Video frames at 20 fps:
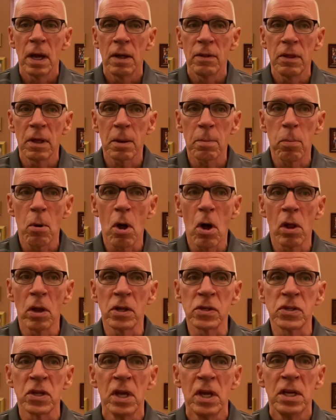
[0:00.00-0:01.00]
I think Paul
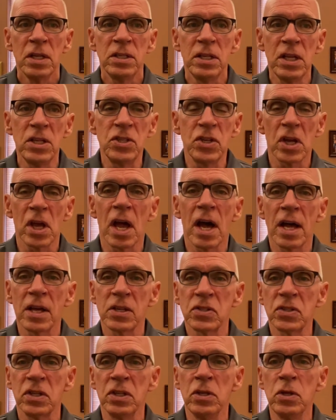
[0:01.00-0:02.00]
is teaching
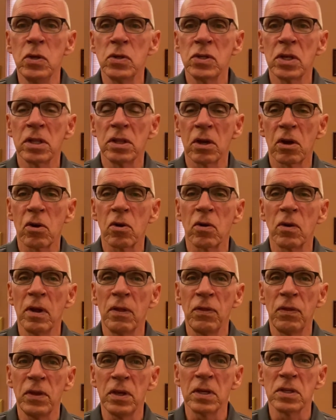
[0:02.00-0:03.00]
us and using the
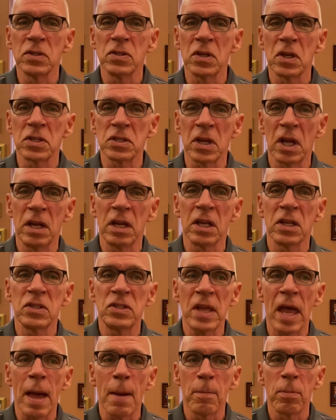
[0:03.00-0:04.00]
Corinthians as an
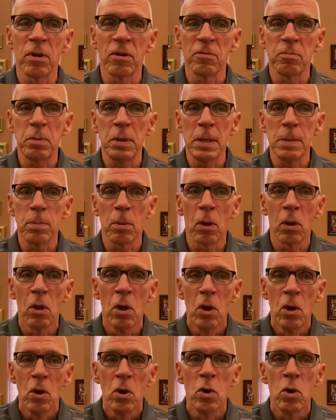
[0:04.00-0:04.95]
example of people